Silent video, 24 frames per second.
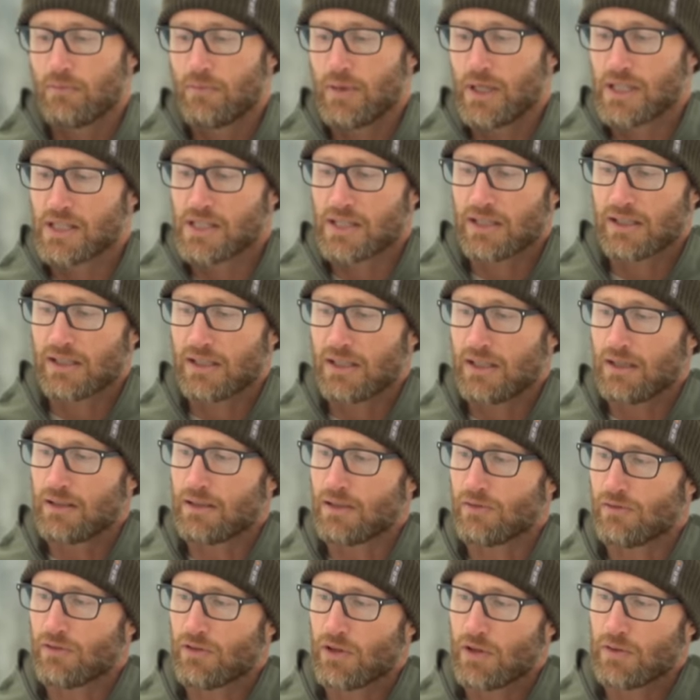basically on
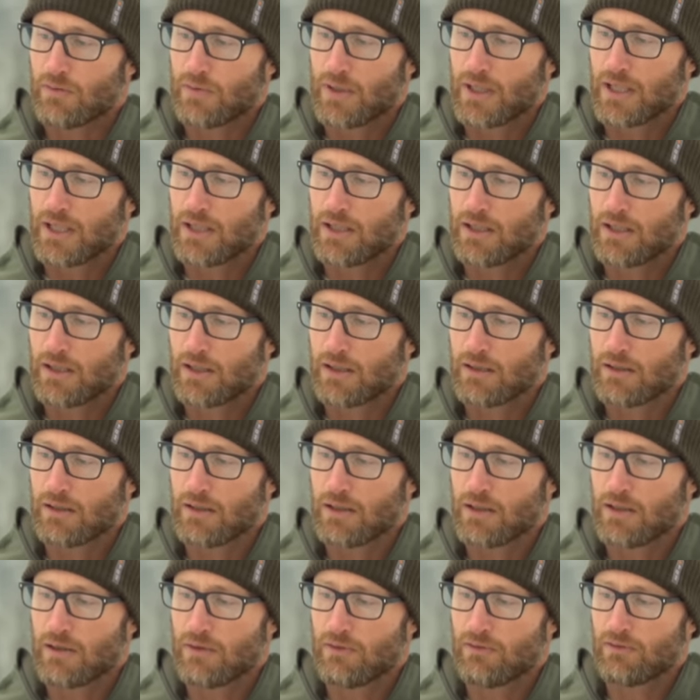the front right here,
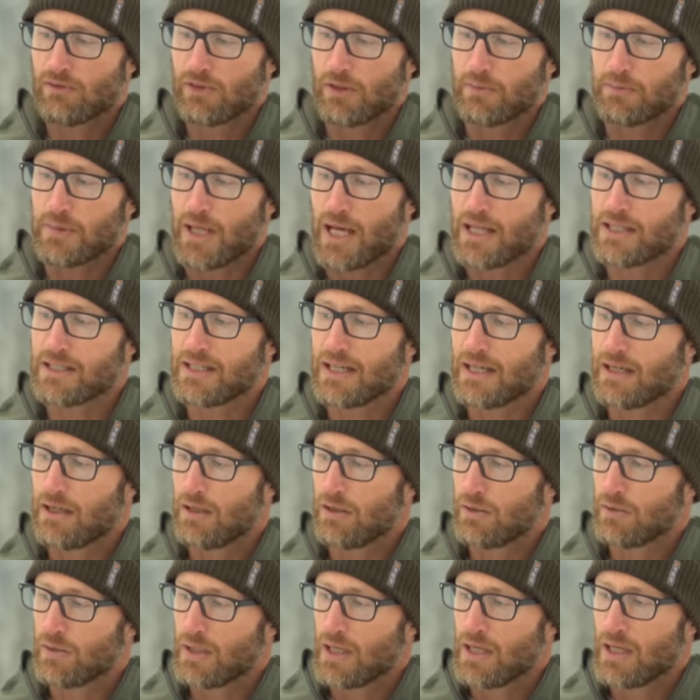flip that
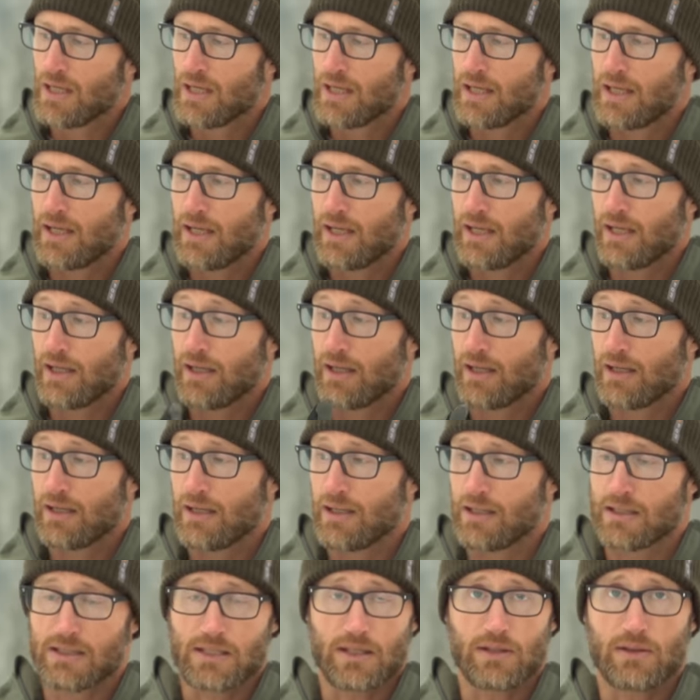down and
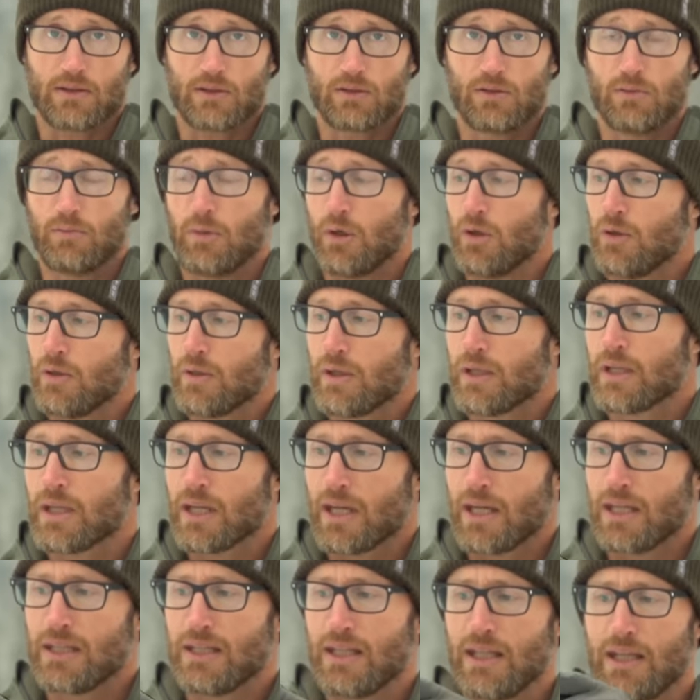it's a thermal.
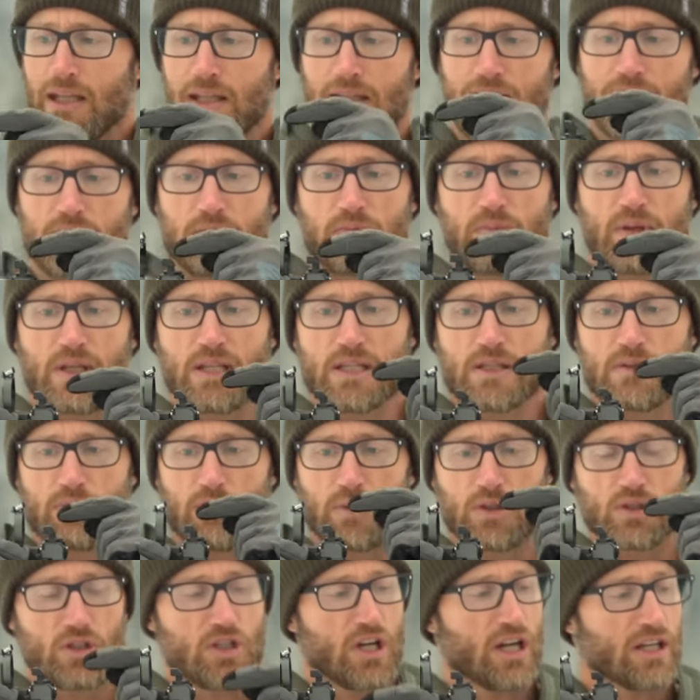And then this piece
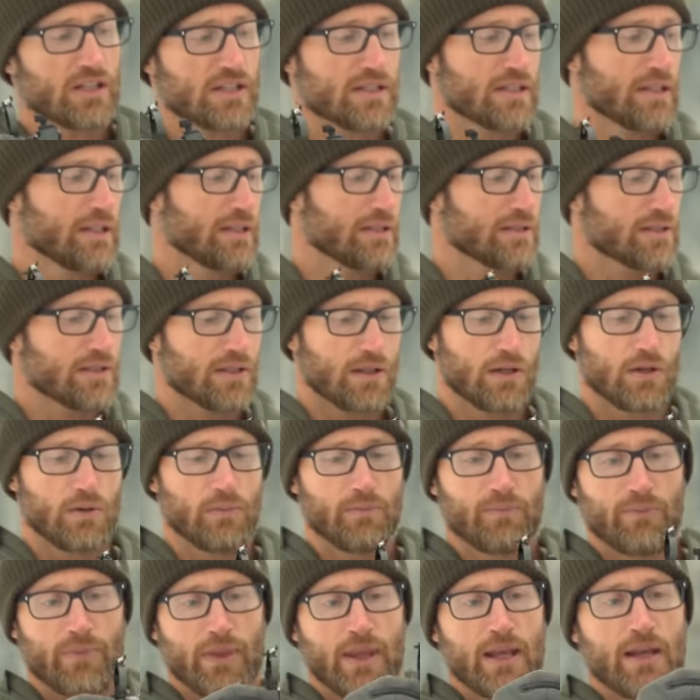projects it.
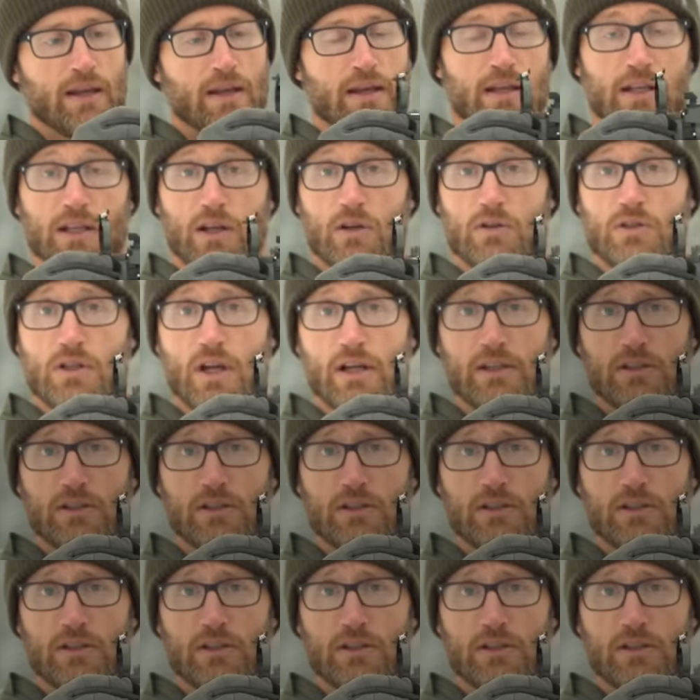So goes